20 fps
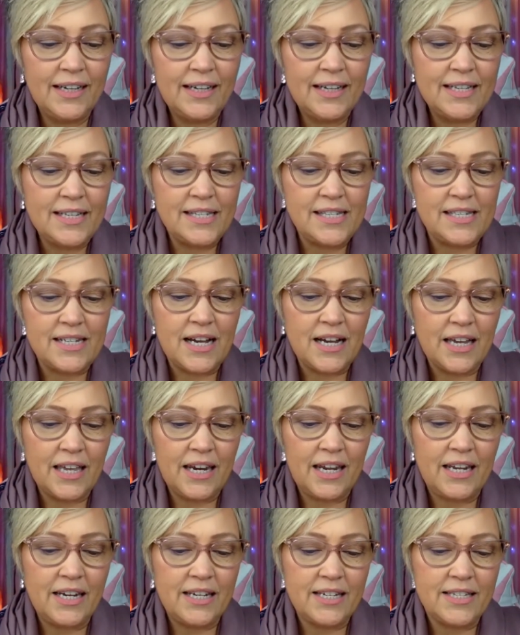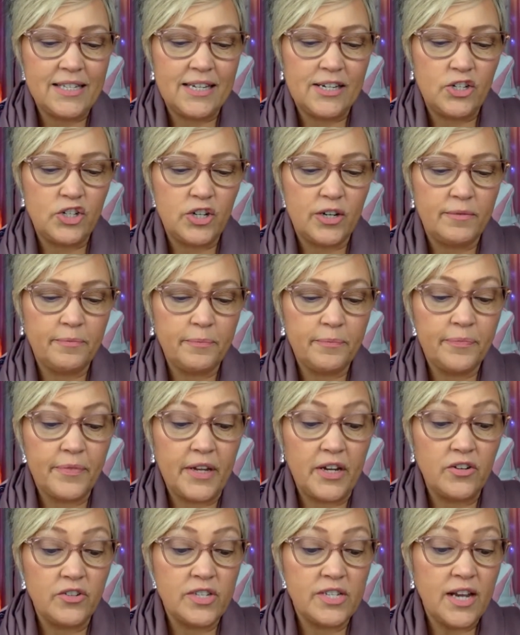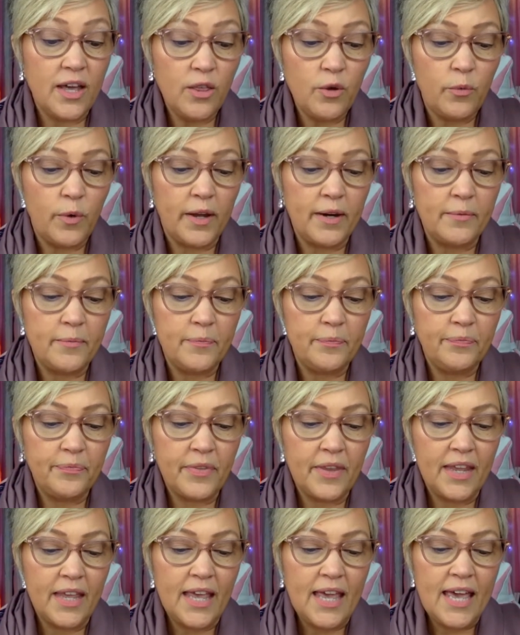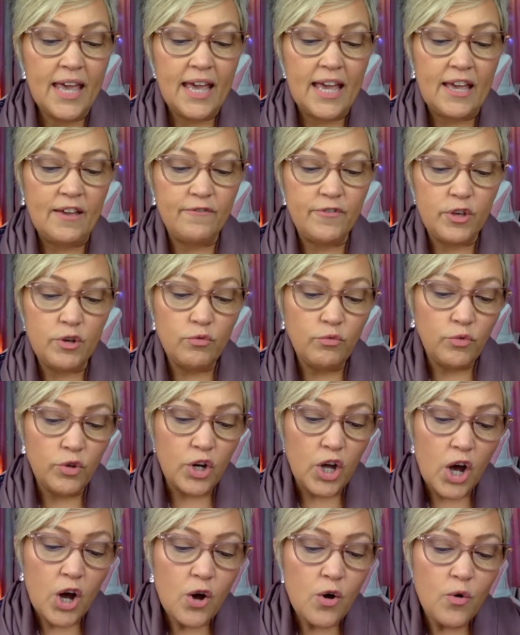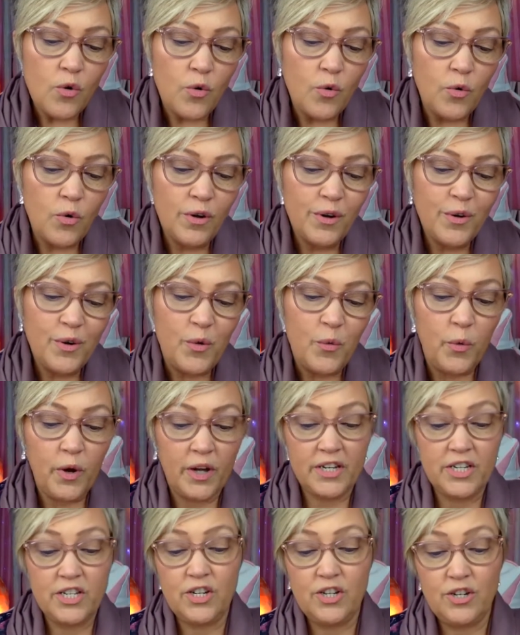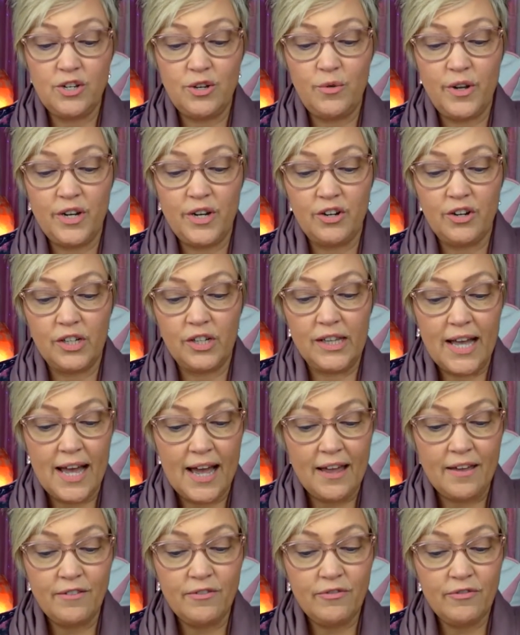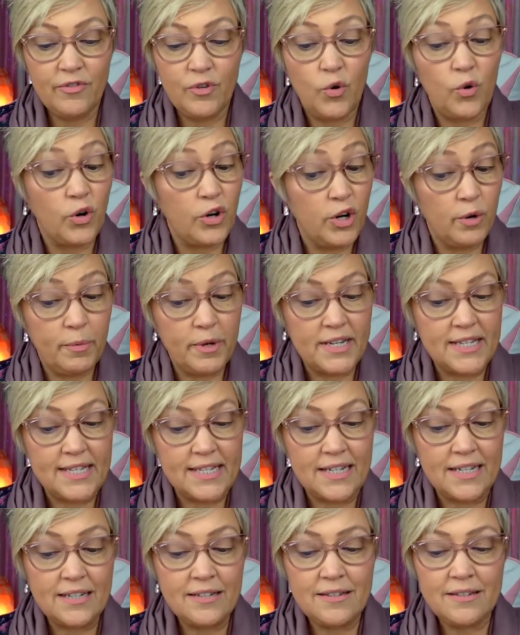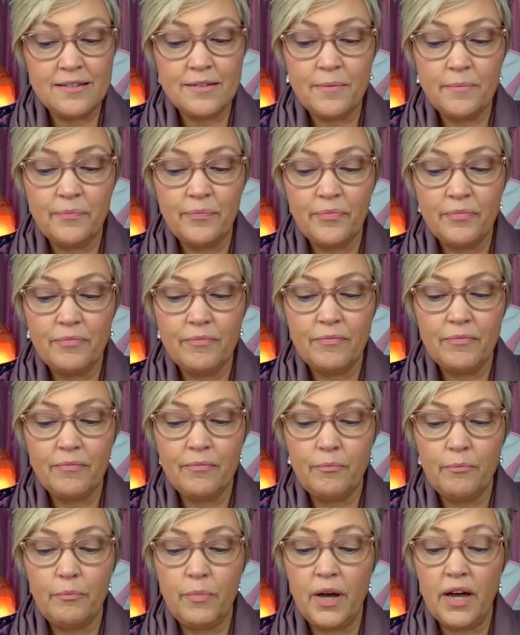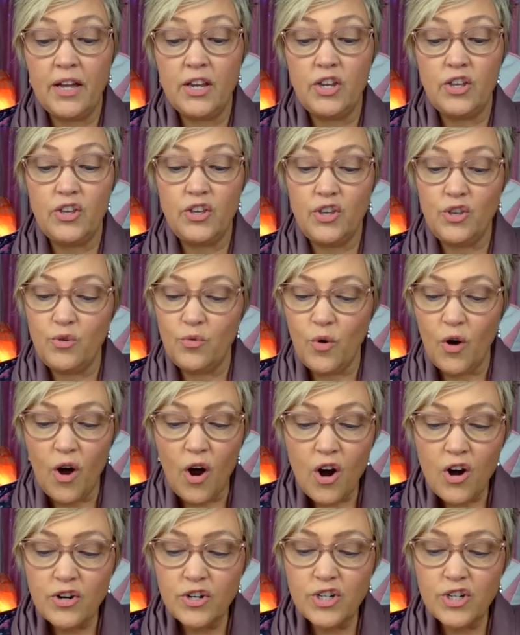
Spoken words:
Stuck in indecision. Here's another one. If you know what to do in your life or your business, but you aren't